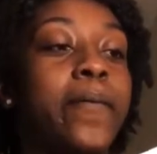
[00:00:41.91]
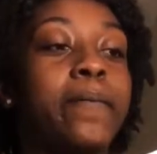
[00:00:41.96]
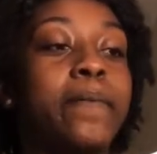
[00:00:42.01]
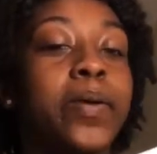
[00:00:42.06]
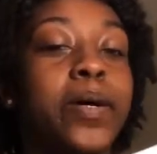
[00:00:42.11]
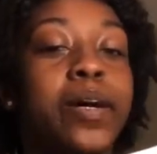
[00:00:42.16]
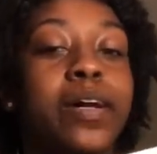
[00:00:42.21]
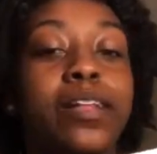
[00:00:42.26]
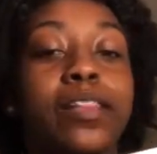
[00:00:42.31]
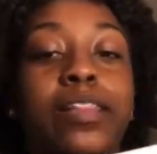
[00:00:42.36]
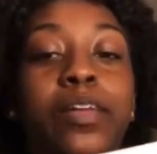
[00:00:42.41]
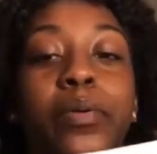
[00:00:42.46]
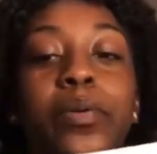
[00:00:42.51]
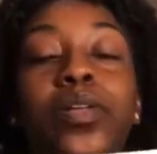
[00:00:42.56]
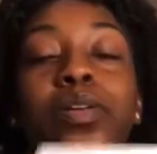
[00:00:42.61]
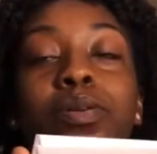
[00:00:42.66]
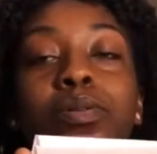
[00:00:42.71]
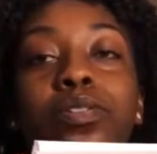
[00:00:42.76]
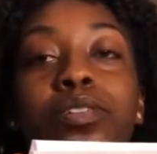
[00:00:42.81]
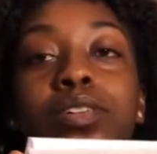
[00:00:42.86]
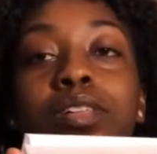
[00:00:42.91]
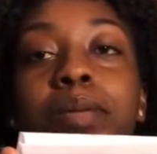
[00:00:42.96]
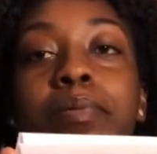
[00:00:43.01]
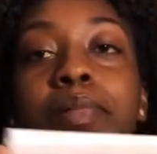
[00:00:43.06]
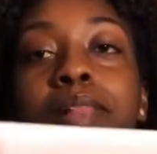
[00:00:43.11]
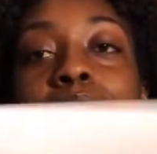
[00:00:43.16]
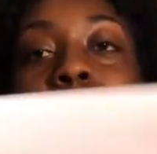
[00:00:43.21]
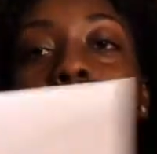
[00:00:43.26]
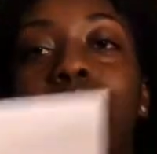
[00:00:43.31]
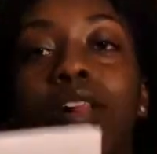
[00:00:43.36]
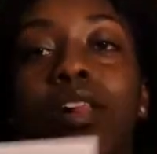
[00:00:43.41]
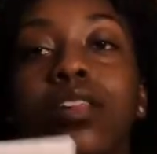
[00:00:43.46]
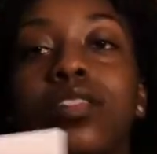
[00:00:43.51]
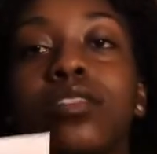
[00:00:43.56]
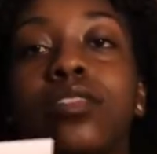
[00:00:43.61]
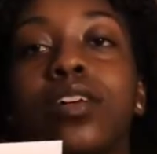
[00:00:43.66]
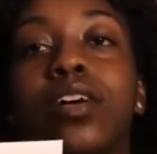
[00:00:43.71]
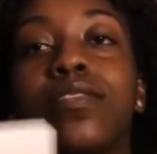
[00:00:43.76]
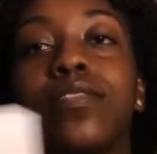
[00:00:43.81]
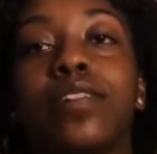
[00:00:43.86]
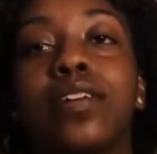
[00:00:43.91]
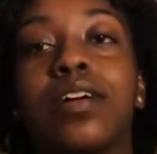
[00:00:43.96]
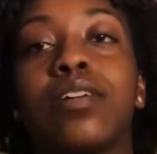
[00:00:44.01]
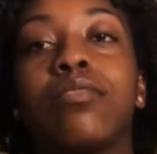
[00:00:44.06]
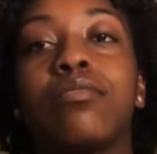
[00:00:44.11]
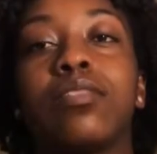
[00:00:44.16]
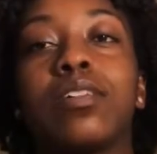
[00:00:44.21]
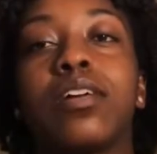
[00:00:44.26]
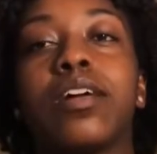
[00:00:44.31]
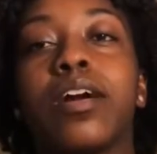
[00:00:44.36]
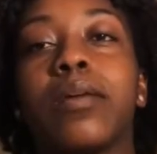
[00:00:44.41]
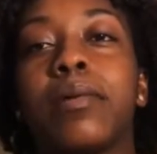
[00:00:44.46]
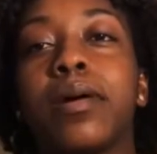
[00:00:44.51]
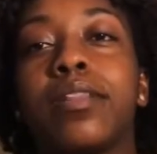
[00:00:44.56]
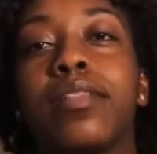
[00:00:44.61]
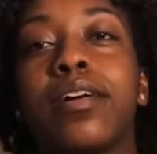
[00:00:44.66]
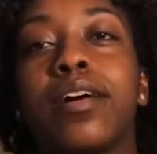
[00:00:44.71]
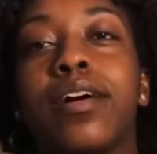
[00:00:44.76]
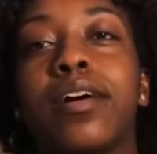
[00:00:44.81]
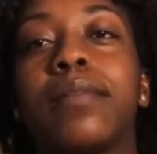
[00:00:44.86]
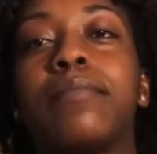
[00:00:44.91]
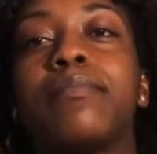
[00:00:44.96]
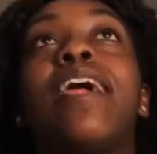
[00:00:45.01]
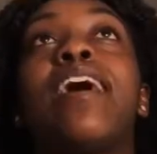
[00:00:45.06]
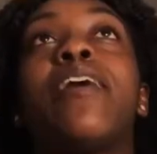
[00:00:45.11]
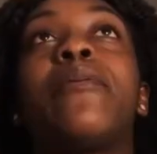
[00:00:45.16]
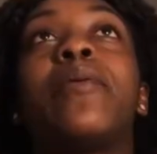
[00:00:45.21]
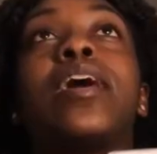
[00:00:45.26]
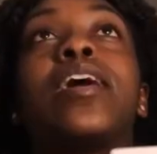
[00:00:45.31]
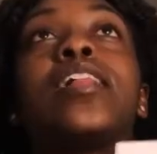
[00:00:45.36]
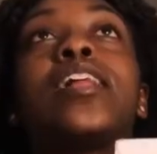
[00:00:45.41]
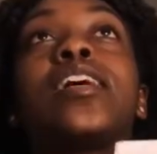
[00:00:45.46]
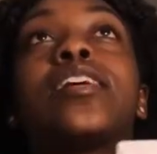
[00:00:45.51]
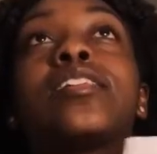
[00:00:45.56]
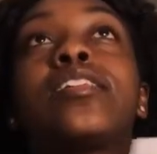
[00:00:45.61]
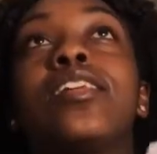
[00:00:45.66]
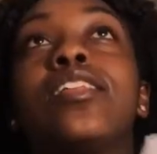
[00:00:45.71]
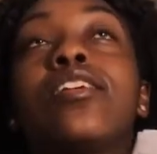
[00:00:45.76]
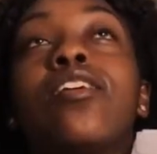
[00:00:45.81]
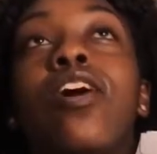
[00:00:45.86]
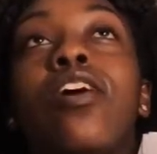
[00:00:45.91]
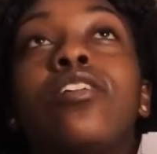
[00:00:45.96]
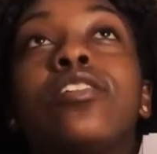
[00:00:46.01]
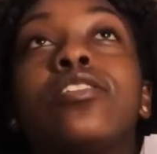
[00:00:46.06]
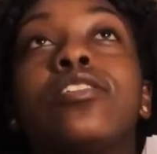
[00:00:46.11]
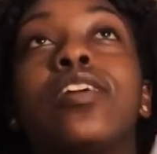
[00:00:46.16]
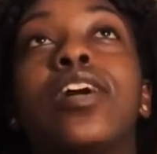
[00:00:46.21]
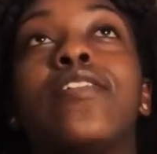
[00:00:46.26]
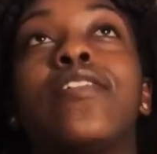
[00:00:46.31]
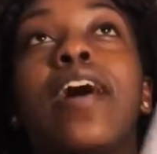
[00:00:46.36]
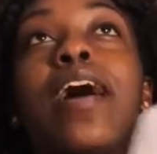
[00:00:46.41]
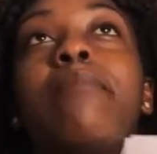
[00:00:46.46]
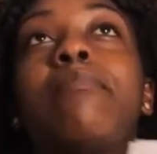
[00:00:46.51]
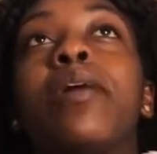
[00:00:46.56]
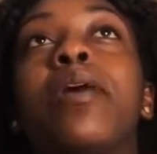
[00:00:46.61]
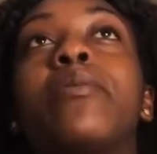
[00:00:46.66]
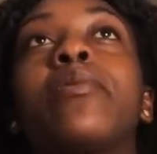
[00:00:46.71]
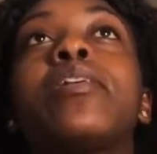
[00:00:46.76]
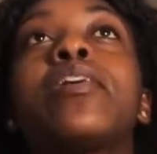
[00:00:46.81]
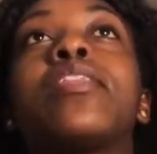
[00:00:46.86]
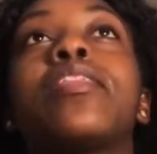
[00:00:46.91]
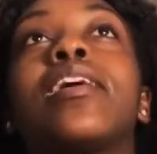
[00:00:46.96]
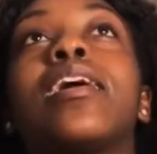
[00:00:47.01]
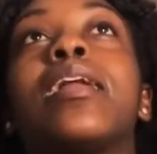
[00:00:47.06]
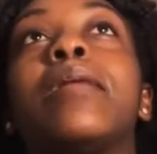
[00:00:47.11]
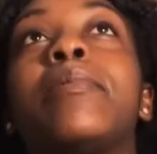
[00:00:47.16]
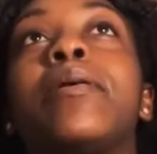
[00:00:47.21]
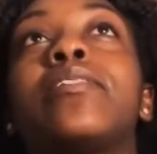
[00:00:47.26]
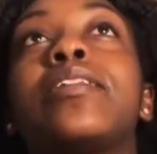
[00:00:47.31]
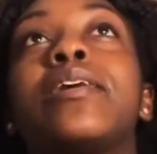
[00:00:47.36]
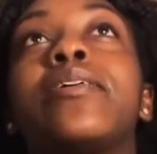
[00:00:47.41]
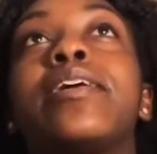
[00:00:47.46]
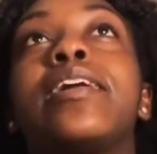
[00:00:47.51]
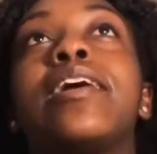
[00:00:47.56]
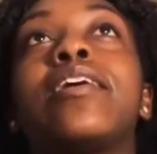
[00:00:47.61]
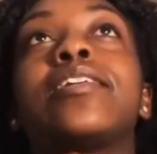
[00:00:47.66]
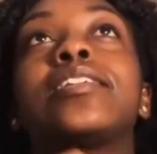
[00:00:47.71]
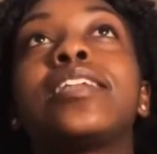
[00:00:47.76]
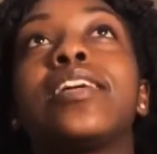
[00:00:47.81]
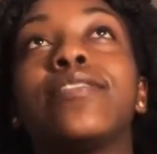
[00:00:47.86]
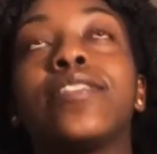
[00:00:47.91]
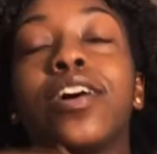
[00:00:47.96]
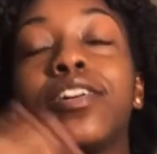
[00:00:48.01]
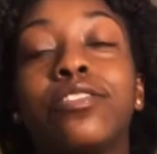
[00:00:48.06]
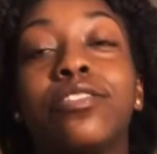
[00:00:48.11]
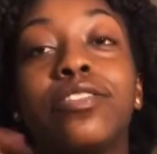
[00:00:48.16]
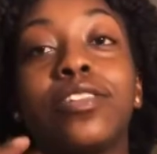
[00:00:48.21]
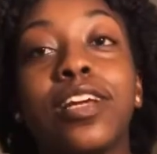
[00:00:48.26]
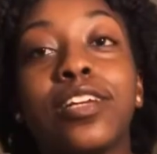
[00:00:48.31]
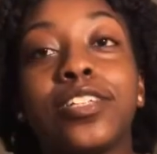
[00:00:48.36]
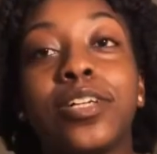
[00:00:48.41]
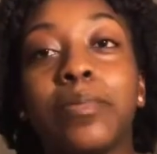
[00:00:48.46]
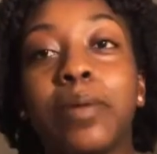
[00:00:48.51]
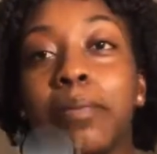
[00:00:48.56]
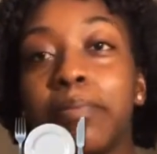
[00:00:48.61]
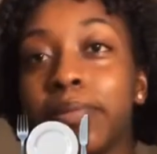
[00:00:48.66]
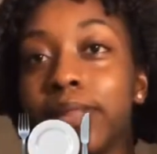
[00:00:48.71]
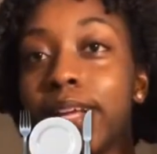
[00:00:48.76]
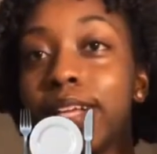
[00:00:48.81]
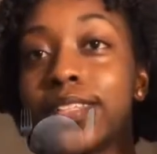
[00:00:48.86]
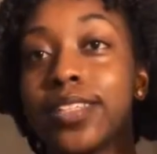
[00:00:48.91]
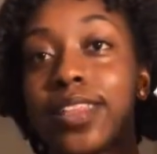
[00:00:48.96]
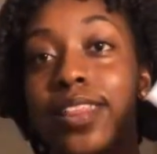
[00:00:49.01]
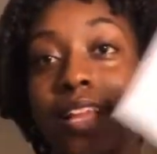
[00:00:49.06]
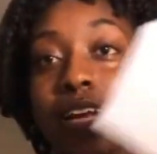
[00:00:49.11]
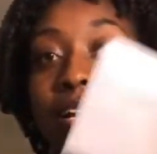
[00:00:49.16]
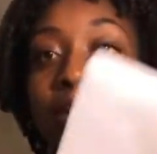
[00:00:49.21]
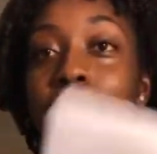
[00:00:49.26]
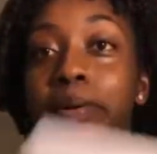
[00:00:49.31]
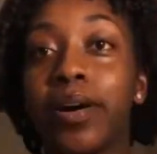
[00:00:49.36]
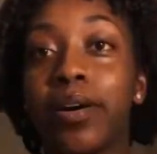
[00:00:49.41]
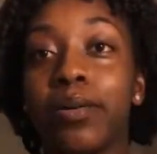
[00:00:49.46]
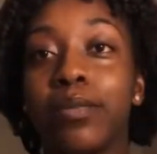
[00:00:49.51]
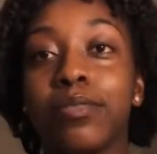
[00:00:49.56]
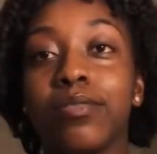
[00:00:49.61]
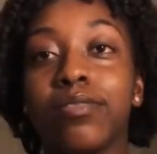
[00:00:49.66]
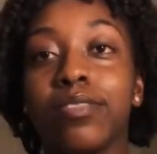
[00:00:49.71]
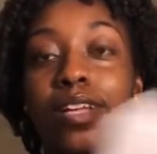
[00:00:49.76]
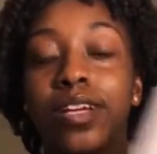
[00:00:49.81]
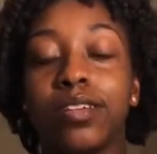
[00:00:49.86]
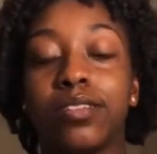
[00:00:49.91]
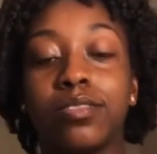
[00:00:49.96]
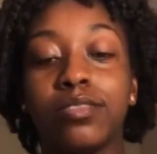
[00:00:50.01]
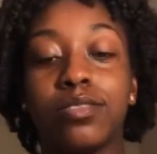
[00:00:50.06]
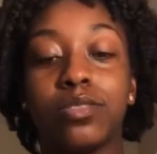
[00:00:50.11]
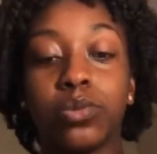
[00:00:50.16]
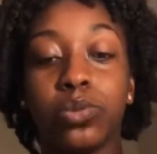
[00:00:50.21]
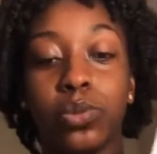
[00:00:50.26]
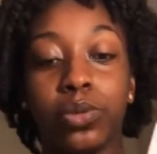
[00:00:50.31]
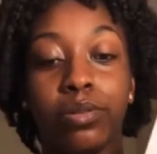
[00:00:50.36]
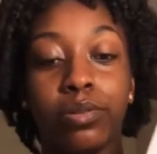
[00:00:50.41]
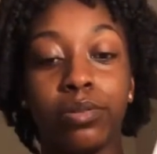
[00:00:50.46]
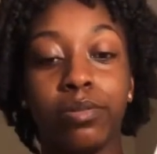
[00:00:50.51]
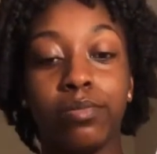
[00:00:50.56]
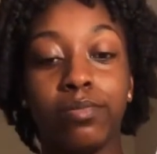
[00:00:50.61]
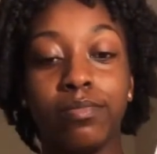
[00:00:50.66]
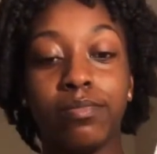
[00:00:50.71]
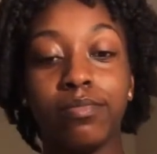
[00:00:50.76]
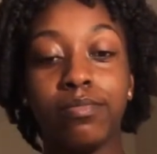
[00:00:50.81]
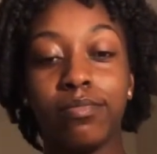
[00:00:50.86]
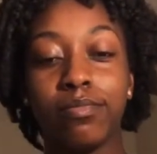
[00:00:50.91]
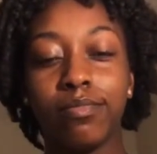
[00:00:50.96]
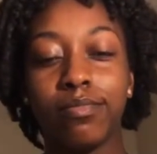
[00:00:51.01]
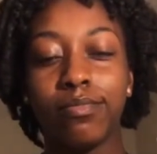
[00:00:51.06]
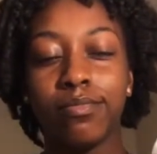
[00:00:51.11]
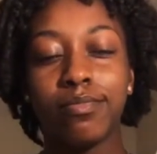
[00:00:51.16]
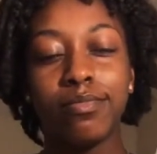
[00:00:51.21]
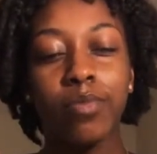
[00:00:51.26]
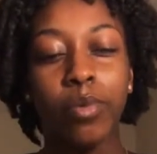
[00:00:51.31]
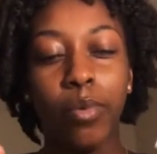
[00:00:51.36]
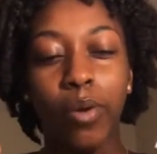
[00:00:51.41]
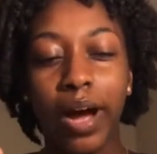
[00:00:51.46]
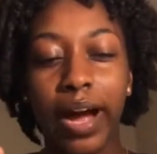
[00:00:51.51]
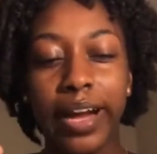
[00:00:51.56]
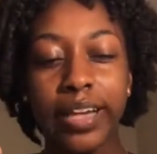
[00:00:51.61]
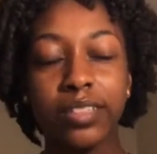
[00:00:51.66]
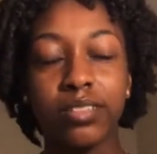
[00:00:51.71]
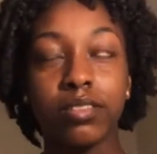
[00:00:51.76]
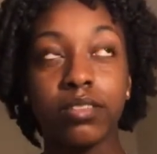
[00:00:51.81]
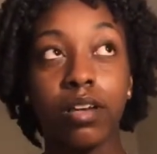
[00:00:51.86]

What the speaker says: But there would usually be like college stuff, and I don't really care about that. When I like see the college stuff, I'm not really thinking about that right now because I have other things on my plate to think about, like school wise.